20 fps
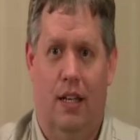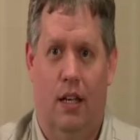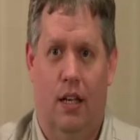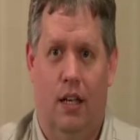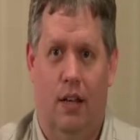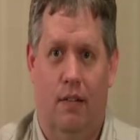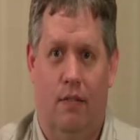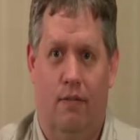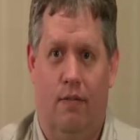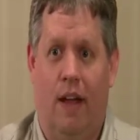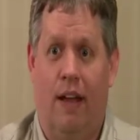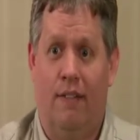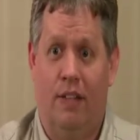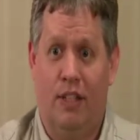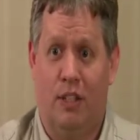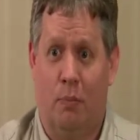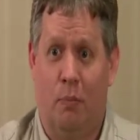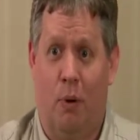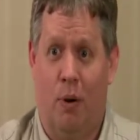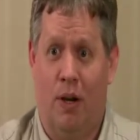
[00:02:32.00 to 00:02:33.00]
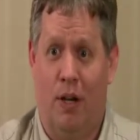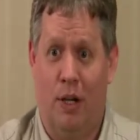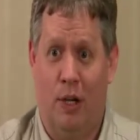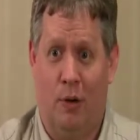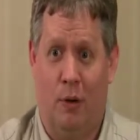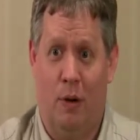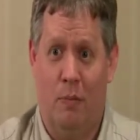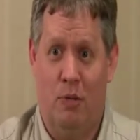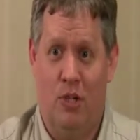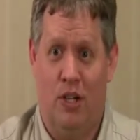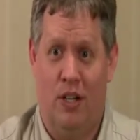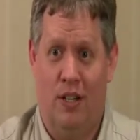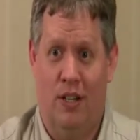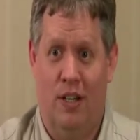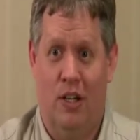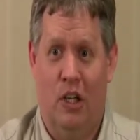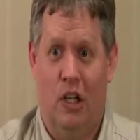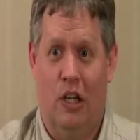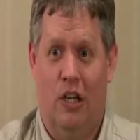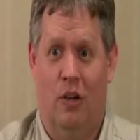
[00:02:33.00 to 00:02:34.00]
uh, finally supported encryption,
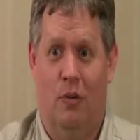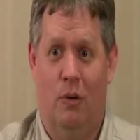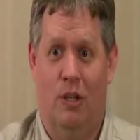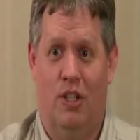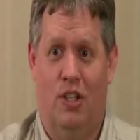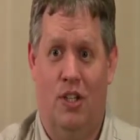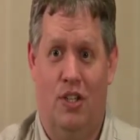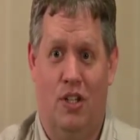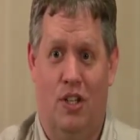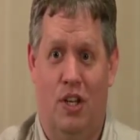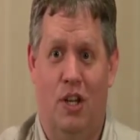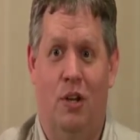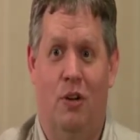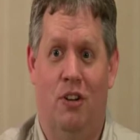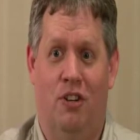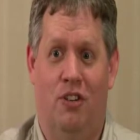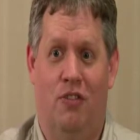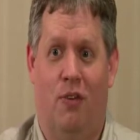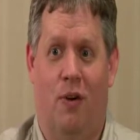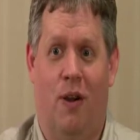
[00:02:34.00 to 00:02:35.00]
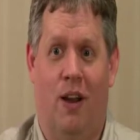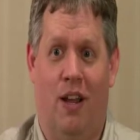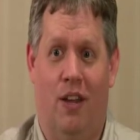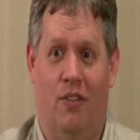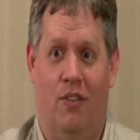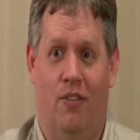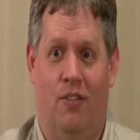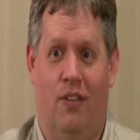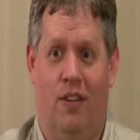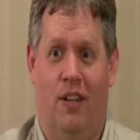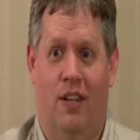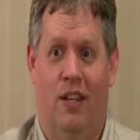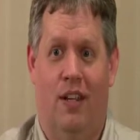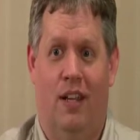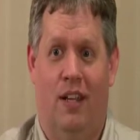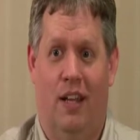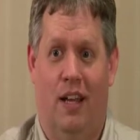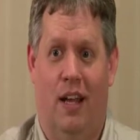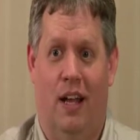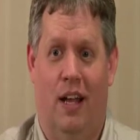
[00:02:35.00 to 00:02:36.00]
which is huge for us
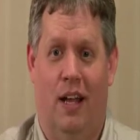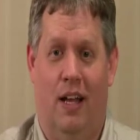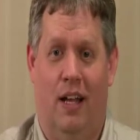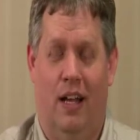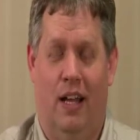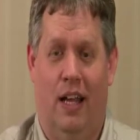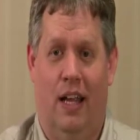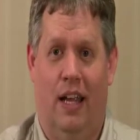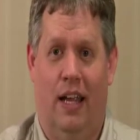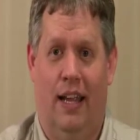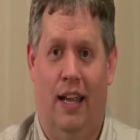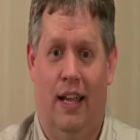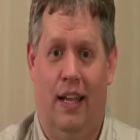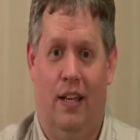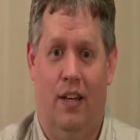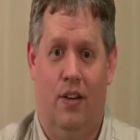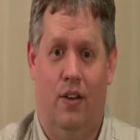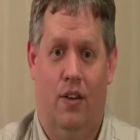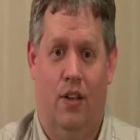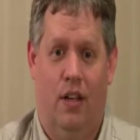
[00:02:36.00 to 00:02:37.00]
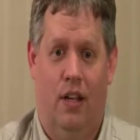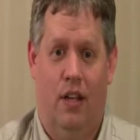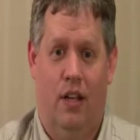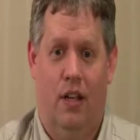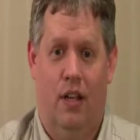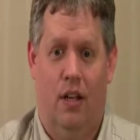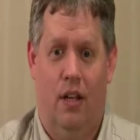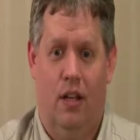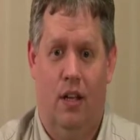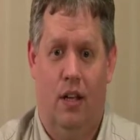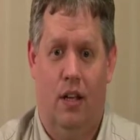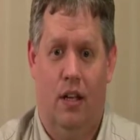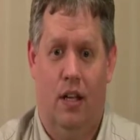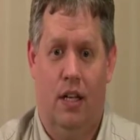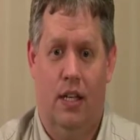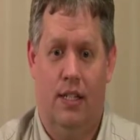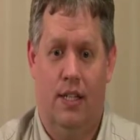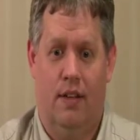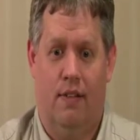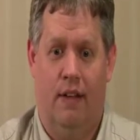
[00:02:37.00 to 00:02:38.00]
uh, and
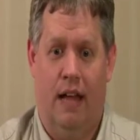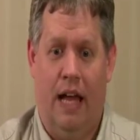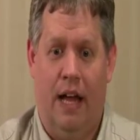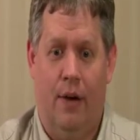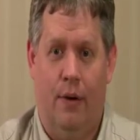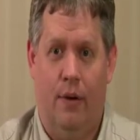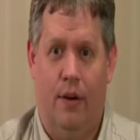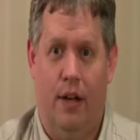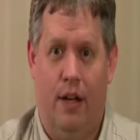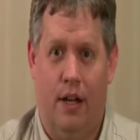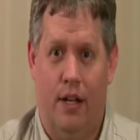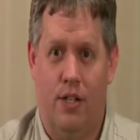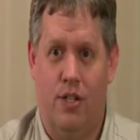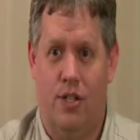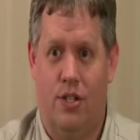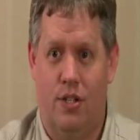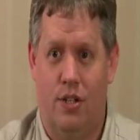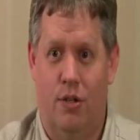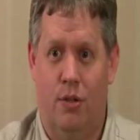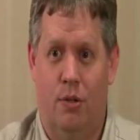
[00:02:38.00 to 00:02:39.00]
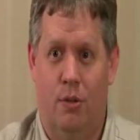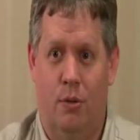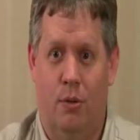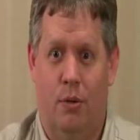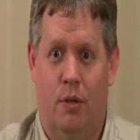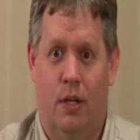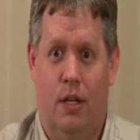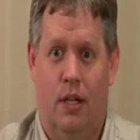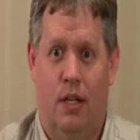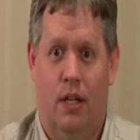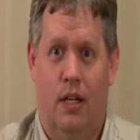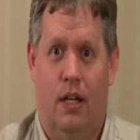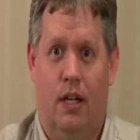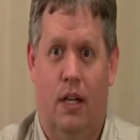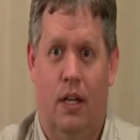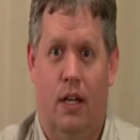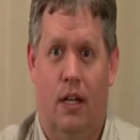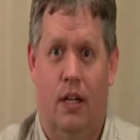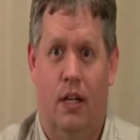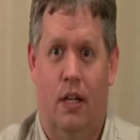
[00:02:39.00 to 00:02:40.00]
has allowed us to
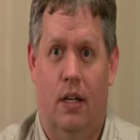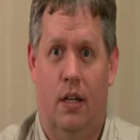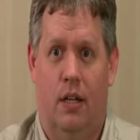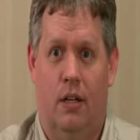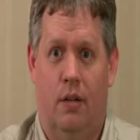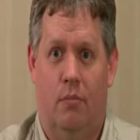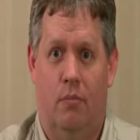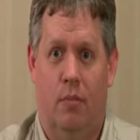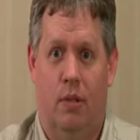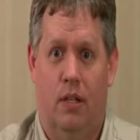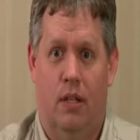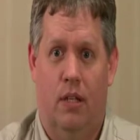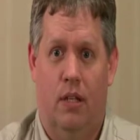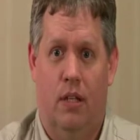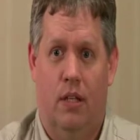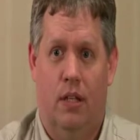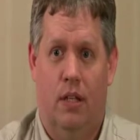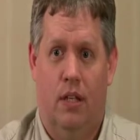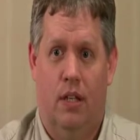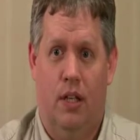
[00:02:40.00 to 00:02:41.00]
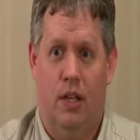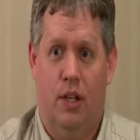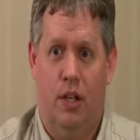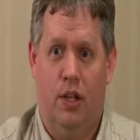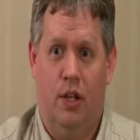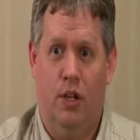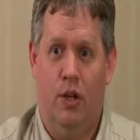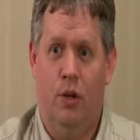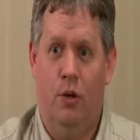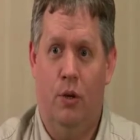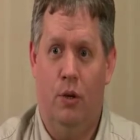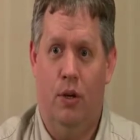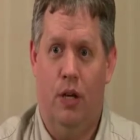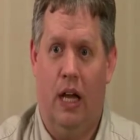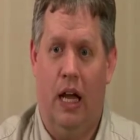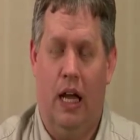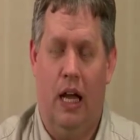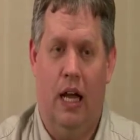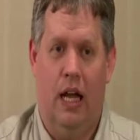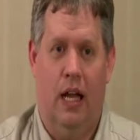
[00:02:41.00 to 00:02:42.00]
um, you,
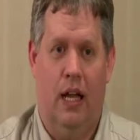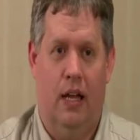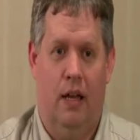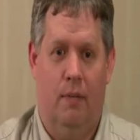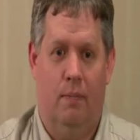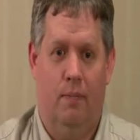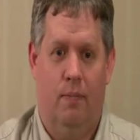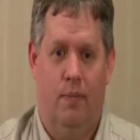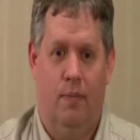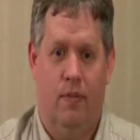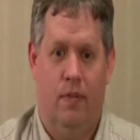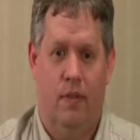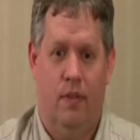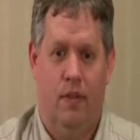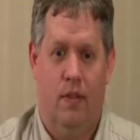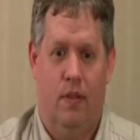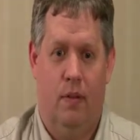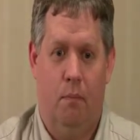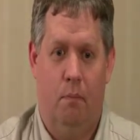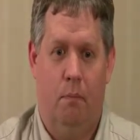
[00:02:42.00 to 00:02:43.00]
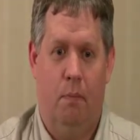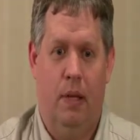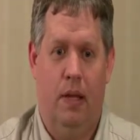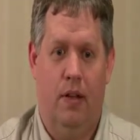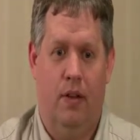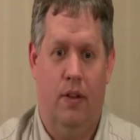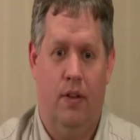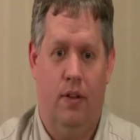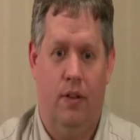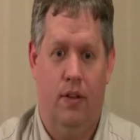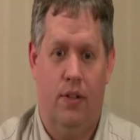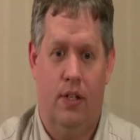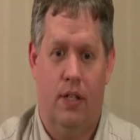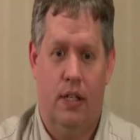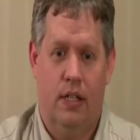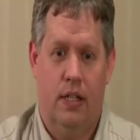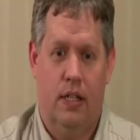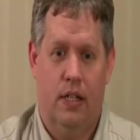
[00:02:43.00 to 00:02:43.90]
um, build